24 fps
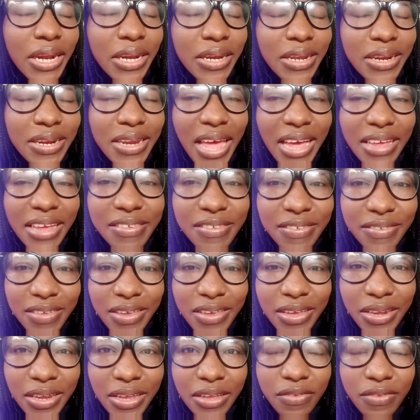The next
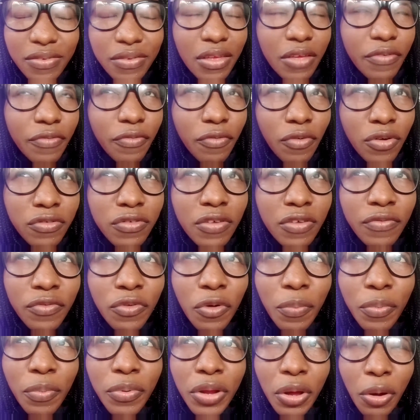thing is, if you want to even
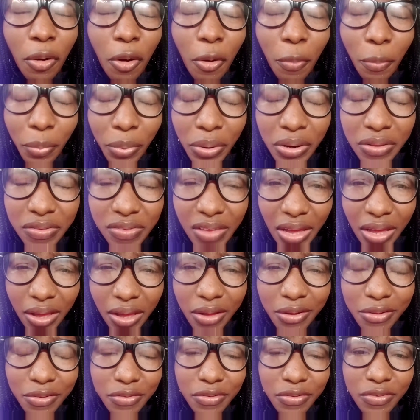open a corporate
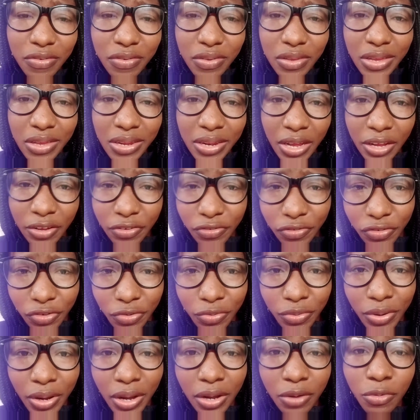account in
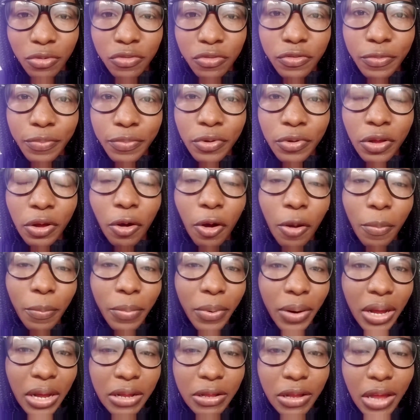Nigeria, you want to open a
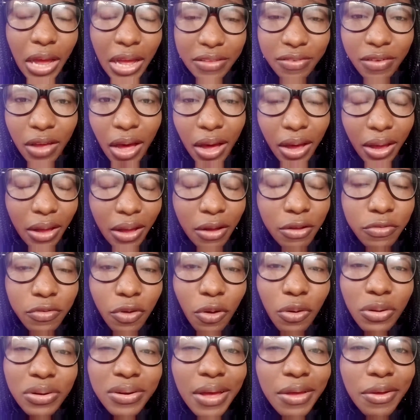corporate account
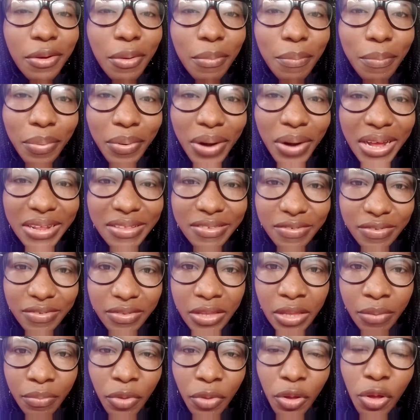under your brand's
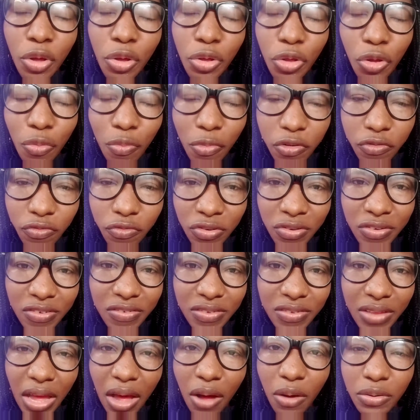name, you must
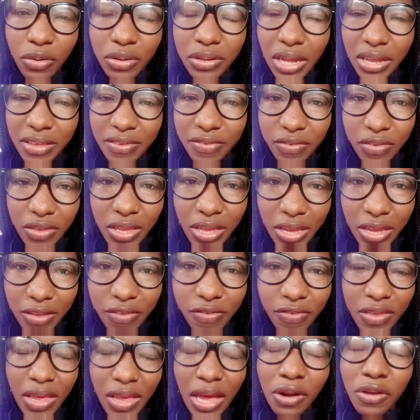register under
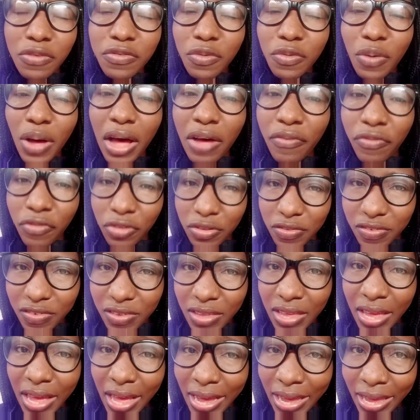CAC and also have your
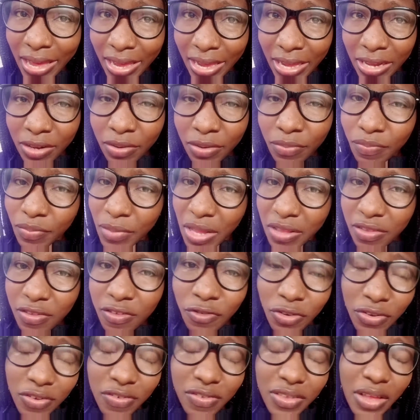TIN, that
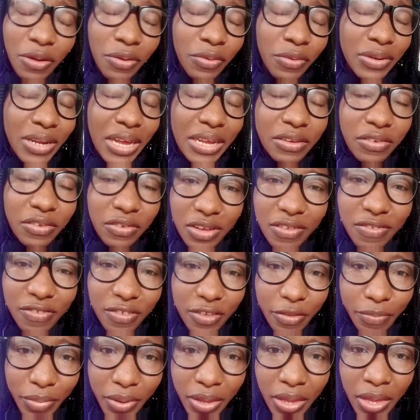is registered under
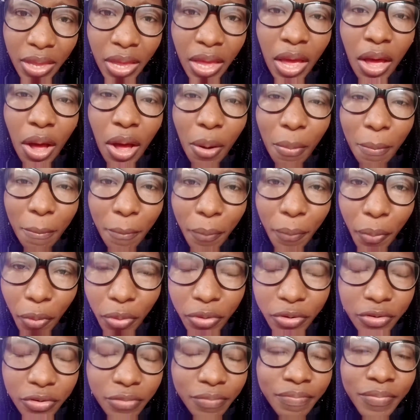JTB
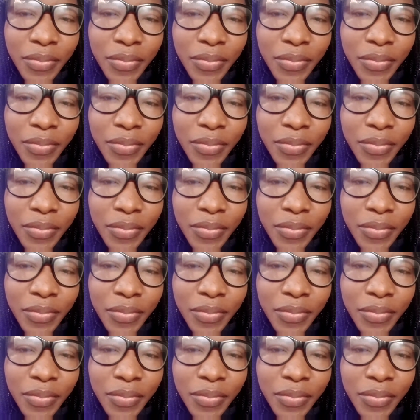board.